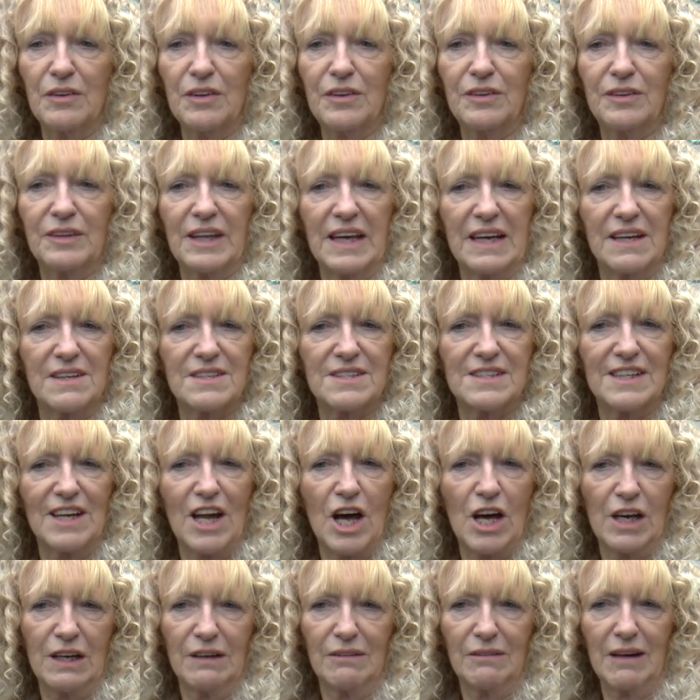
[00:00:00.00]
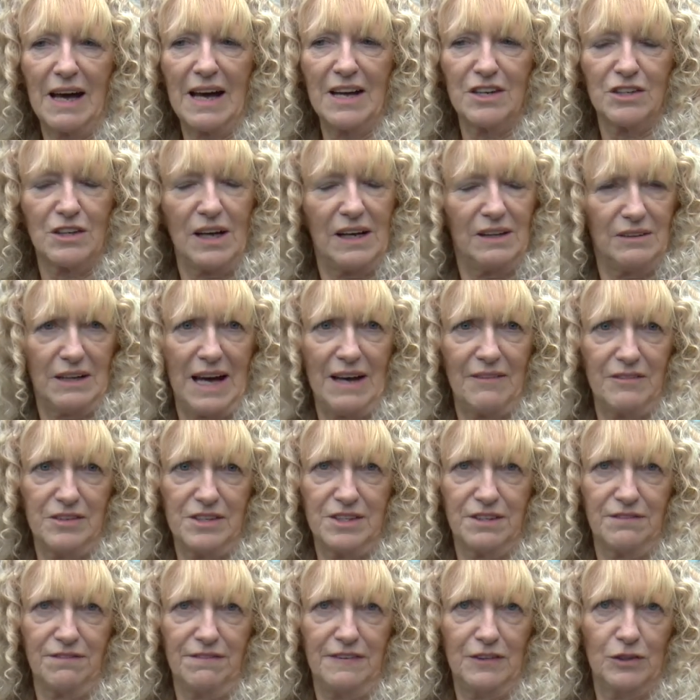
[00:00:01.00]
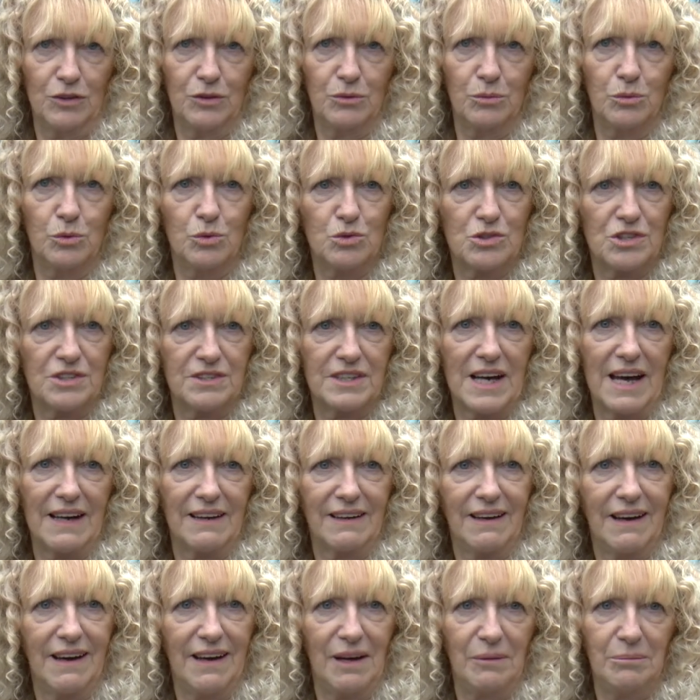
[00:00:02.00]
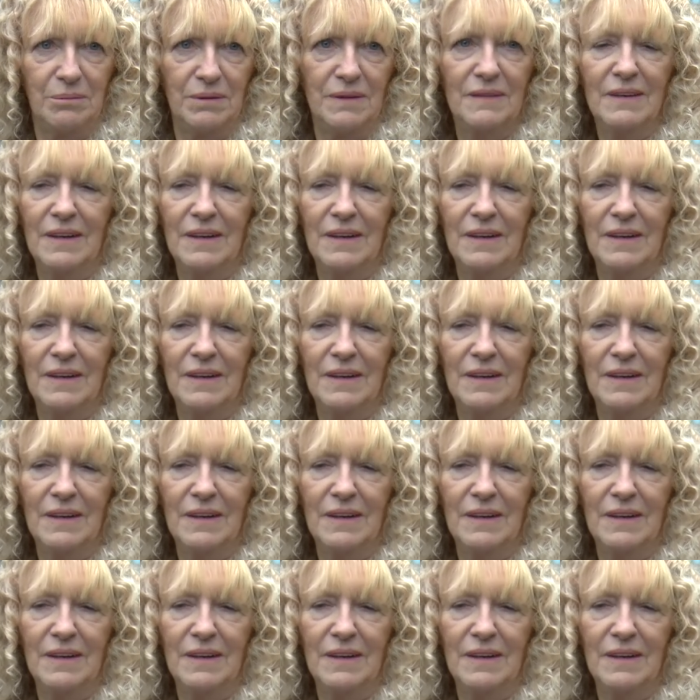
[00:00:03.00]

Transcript: the things like having to fill the water tank up.